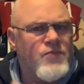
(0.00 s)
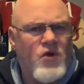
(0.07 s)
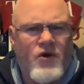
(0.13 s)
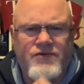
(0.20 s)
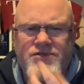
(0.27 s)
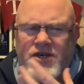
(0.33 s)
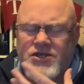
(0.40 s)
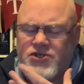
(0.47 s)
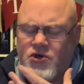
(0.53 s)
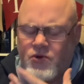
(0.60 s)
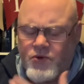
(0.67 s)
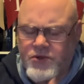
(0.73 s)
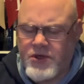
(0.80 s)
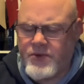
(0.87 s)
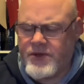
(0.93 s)
Obviously it's
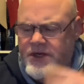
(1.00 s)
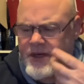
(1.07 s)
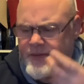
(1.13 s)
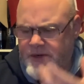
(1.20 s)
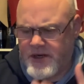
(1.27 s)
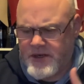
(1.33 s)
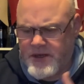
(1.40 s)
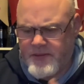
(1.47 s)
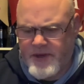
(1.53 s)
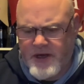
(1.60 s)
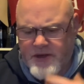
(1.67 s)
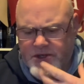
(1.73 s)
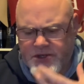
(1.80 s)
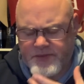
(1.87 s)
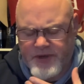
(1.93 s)
colder when coming into the
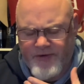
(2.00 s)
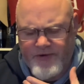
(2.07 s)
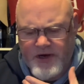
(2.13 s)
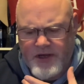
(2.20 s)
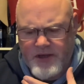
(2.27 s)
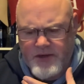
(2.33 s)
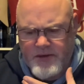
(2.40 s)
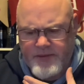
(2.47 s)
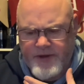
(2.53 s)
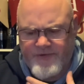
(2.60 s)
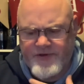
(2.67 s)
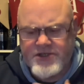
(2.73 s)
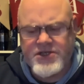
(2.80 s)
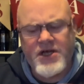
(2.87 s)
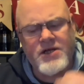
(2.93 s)
mouth, so I'm giving it a little bit of
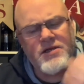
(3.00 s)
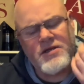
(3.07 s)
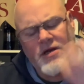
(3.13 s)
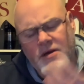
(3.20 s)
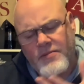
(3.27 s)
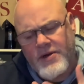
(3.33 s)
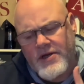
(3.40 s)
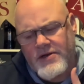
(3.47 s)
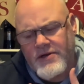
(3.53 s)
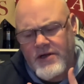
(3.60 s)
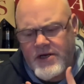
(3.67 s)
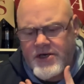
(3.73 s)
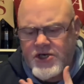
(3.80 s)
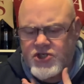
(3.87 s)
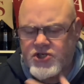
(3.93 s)
a second there, but
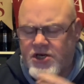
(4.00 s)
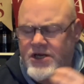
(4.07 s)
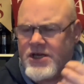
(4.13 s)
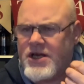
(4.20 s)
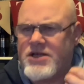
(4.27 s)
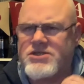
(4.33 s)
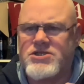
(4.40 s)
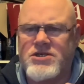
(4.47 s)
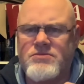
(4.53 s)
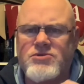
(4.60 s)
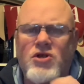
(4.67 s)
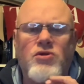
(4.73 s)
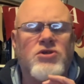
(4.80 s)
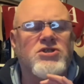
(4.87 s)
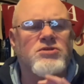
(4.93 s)
initially it seems a
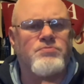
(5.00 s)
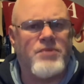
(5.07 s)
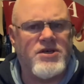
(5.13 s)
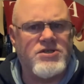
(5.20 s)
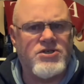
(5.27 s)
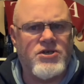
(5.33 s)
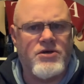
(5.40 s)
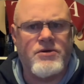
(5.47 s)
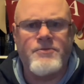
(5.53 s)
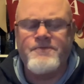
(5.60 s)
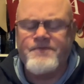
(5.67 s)
lot spicier.